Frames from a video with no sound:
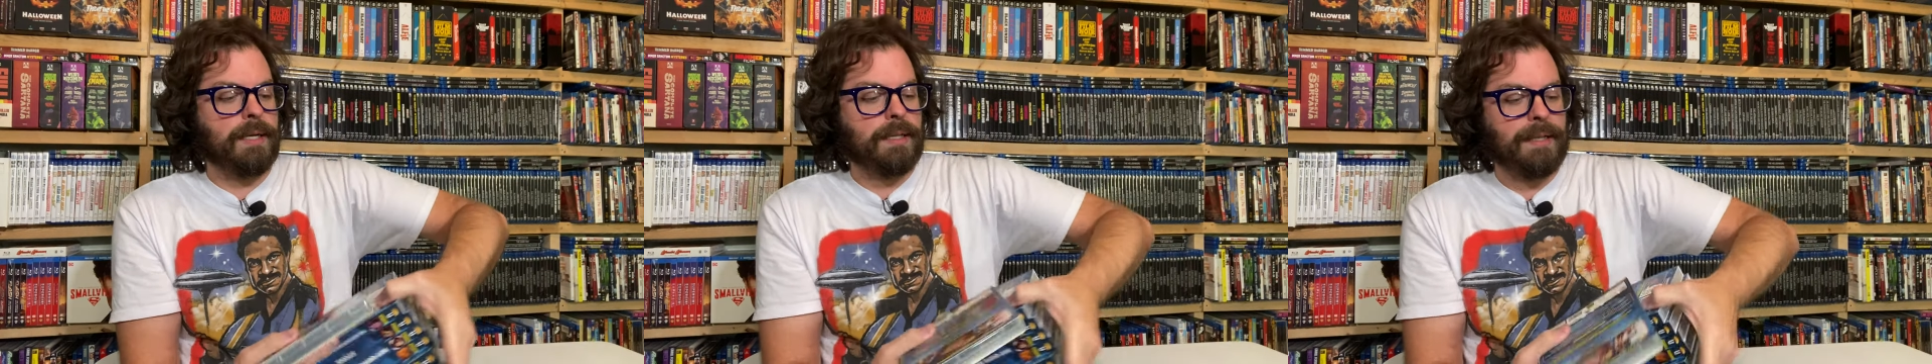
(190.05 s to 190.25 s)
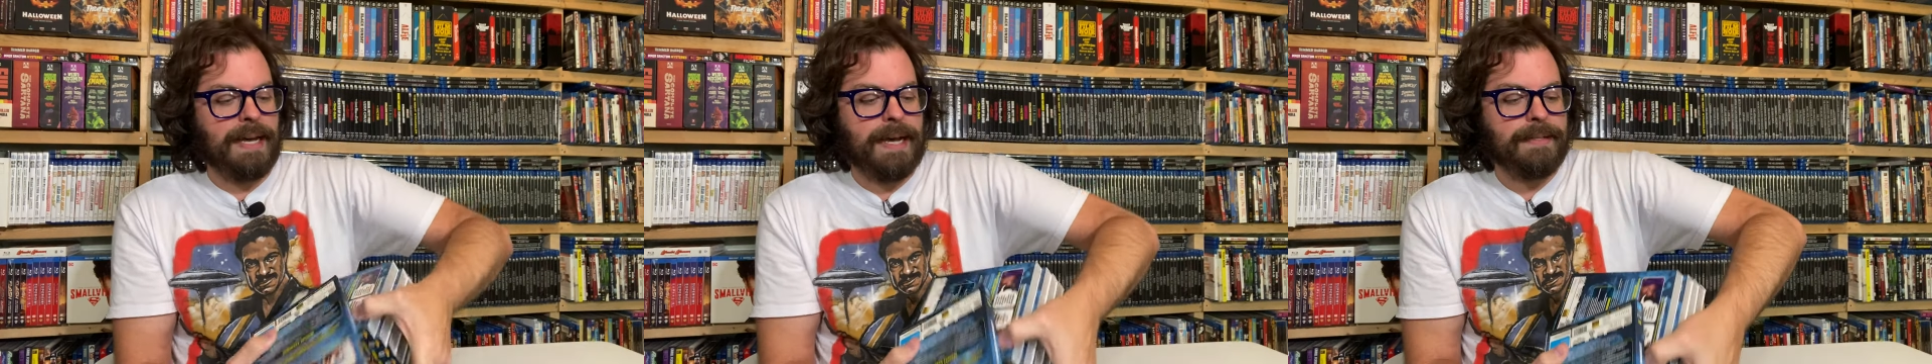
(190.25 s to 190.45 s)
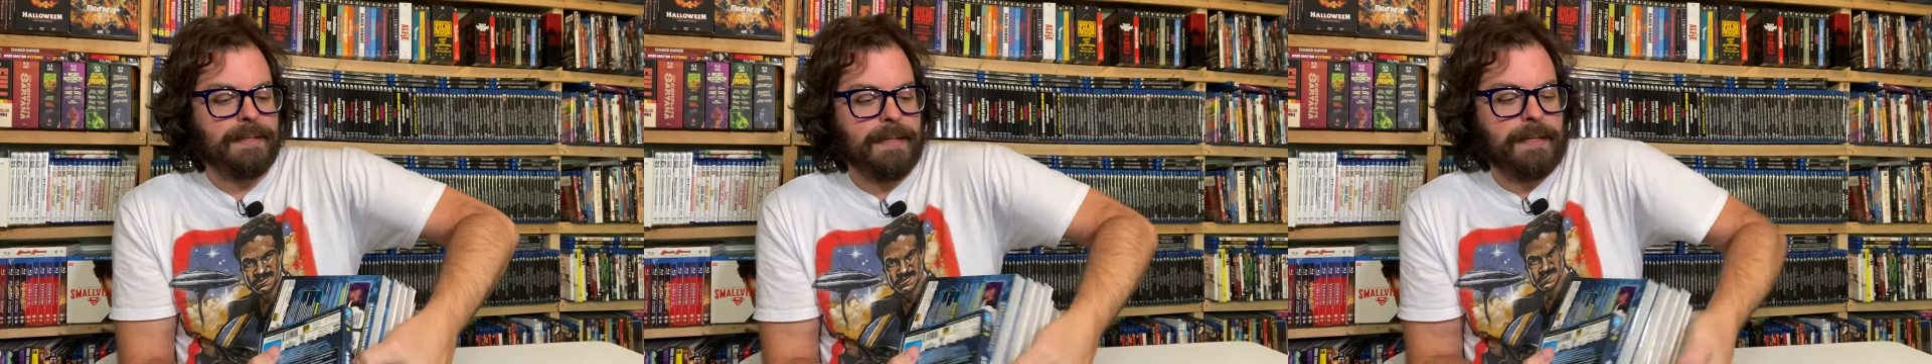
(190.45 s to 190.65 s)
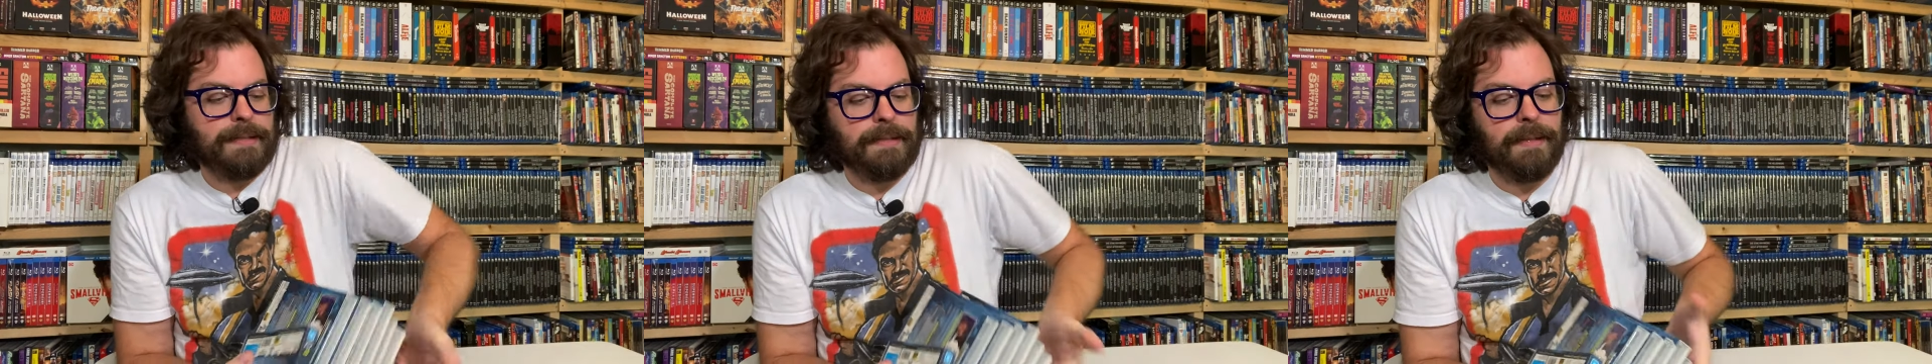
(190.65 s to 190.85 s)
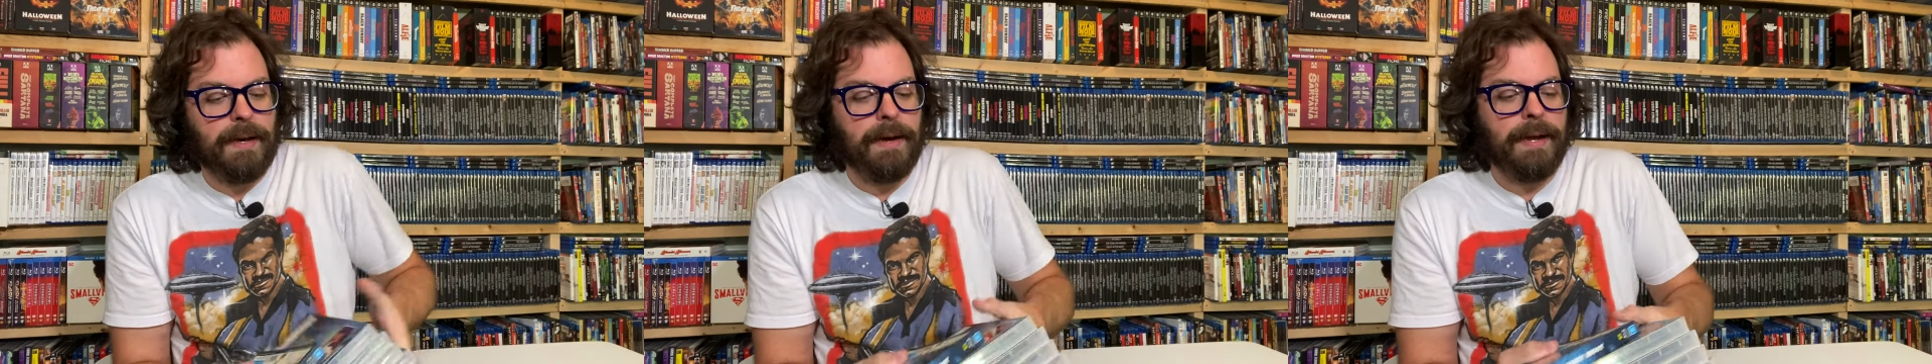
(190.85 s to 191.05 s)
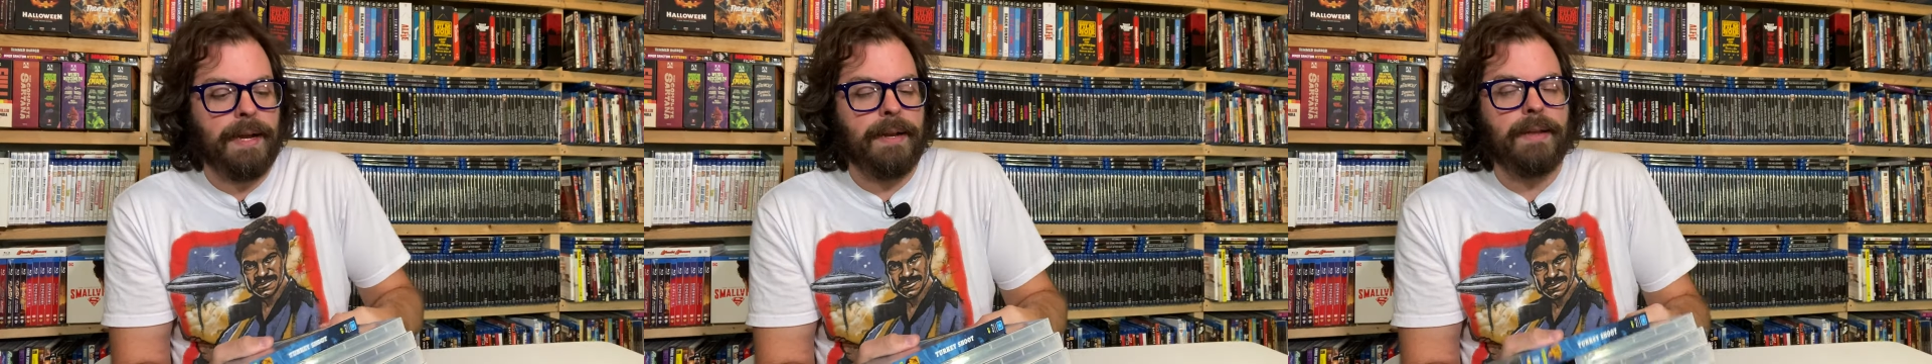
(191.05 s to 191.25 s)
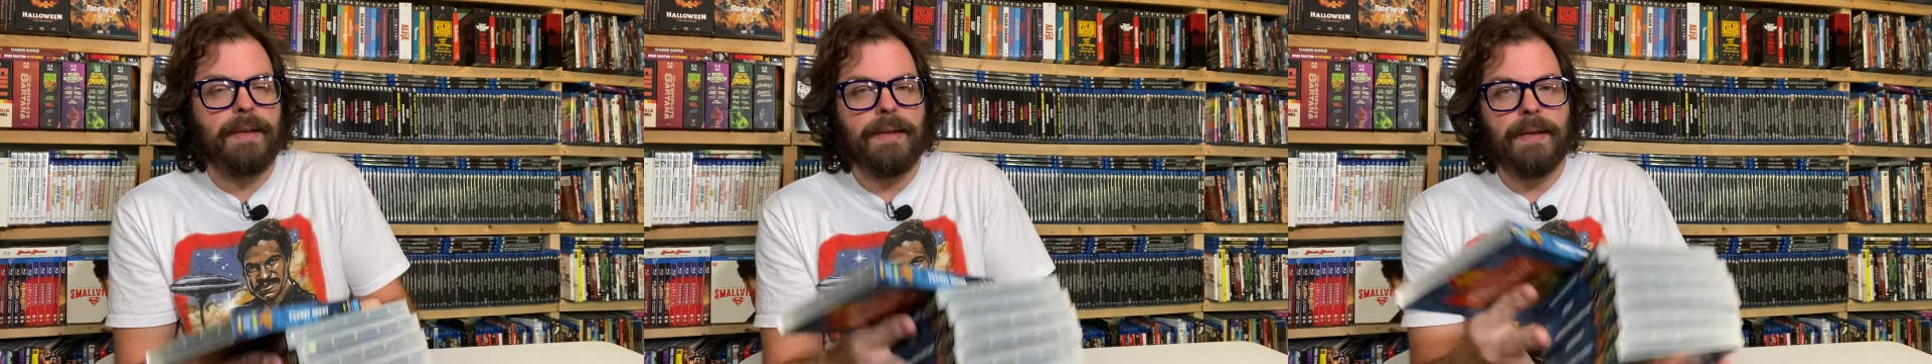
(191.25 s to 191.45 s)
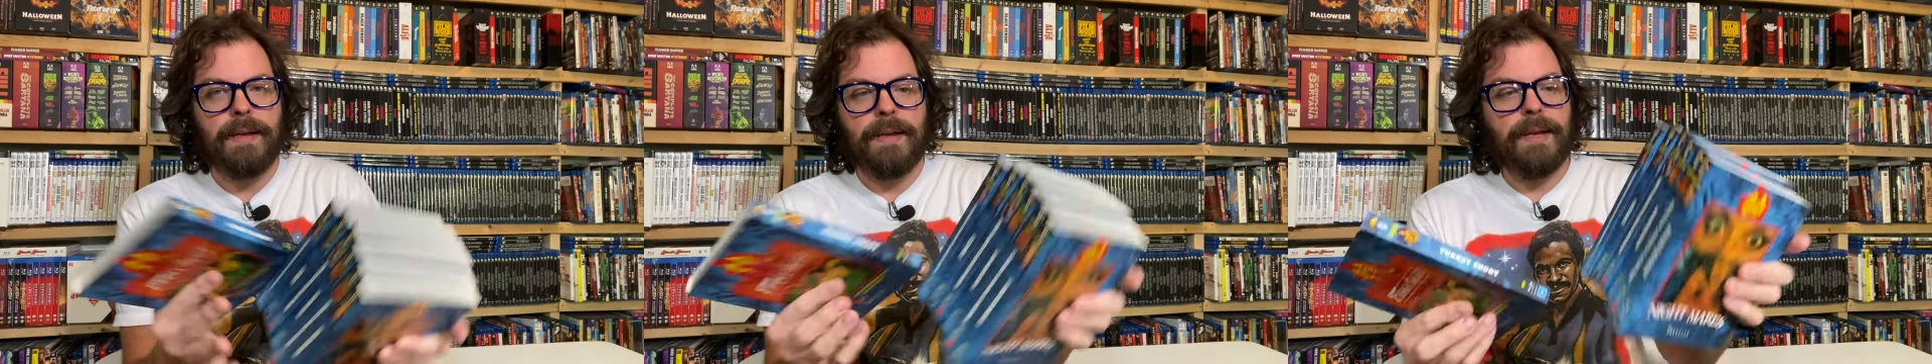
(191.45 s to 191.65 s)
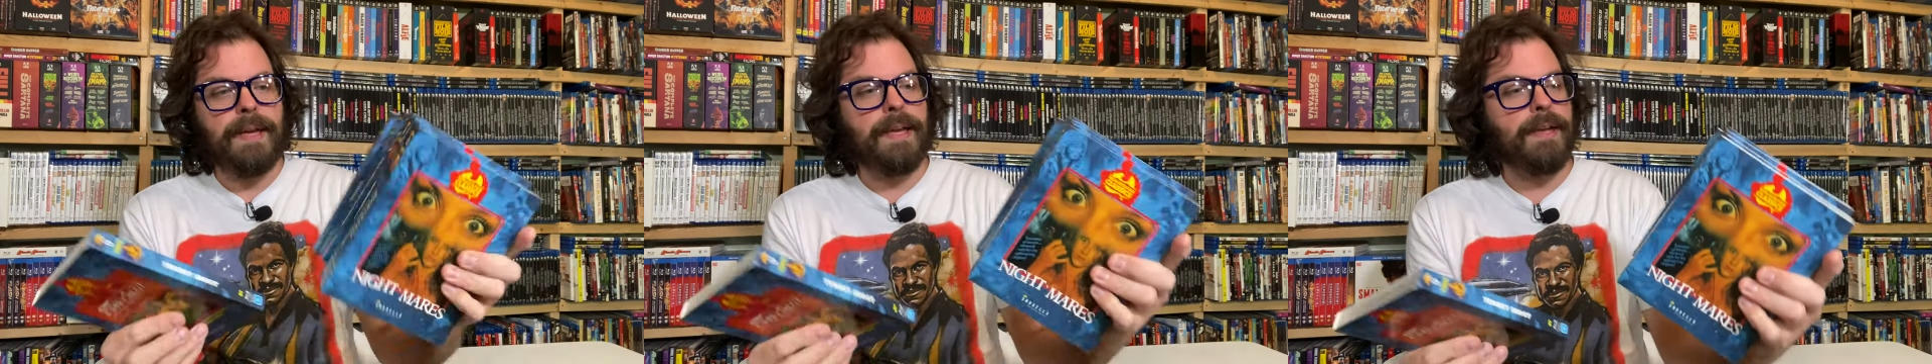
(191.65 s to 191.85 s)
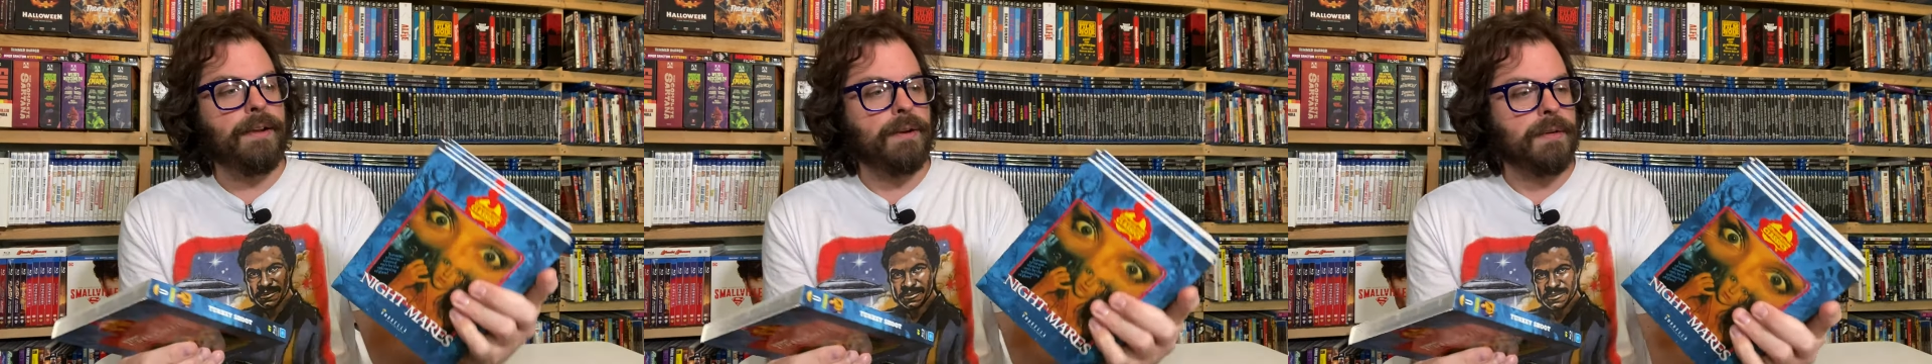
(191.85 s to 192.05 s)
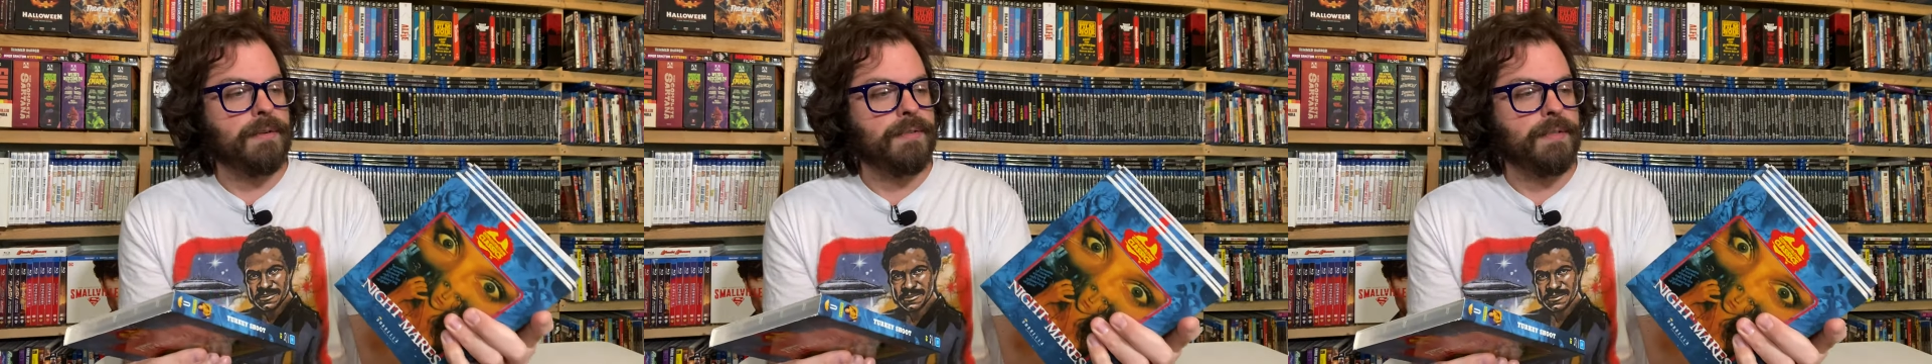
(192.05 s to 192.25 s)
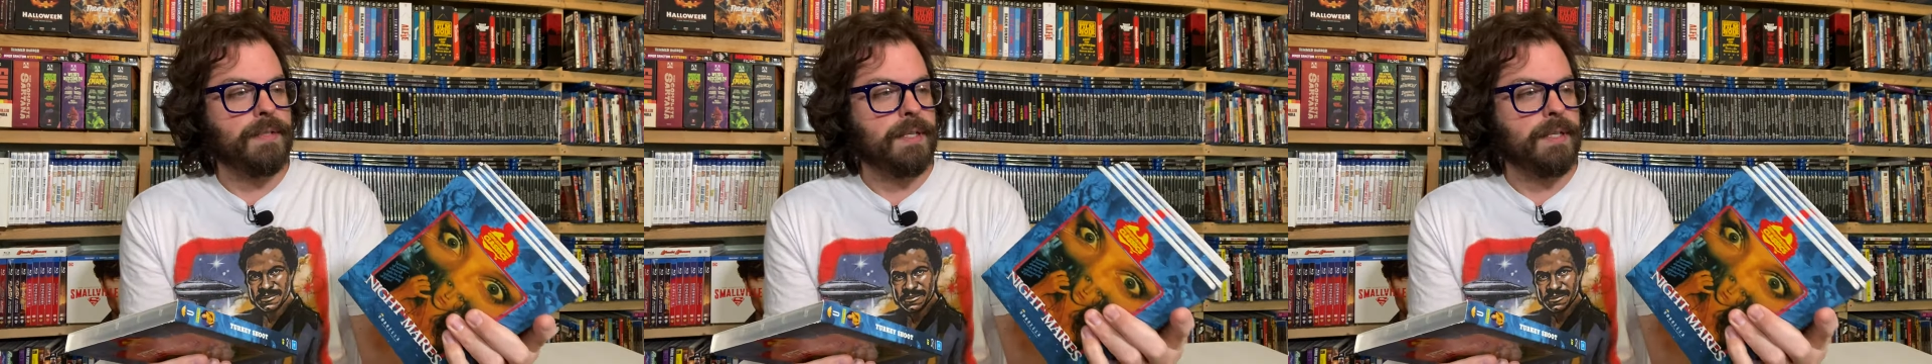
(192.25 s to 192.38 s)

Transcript: classics line, here's,